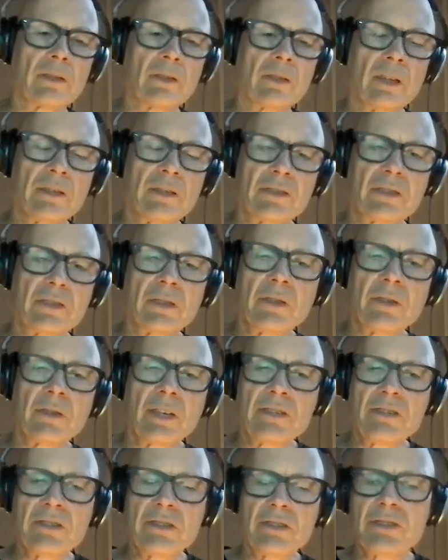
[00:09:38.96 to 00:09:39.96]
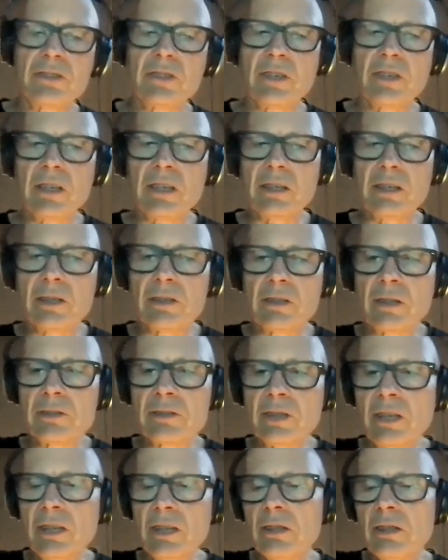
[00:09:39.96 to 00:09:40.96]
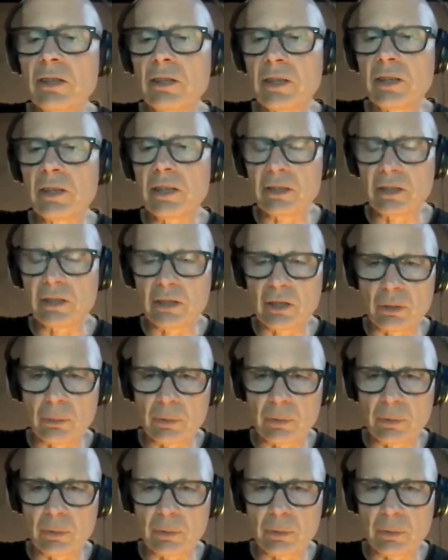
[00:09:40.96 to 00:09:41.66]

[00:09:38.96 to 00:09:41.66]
That's so nice to see. The daylily,